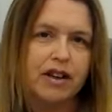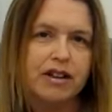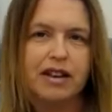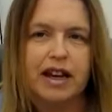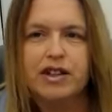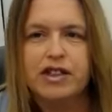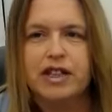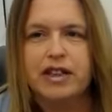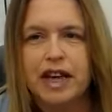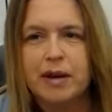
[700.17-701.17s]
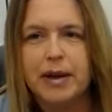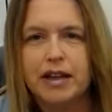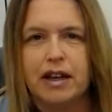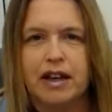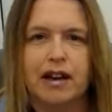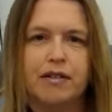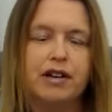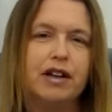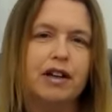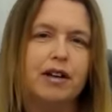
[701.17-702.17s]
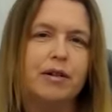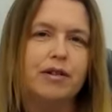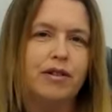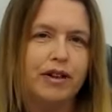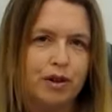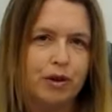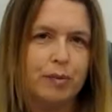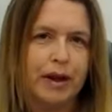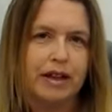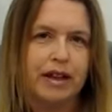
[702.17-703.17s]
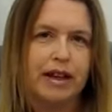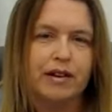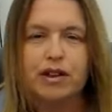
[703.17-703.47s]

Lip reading: the cash is in their bank account, not in your bank account.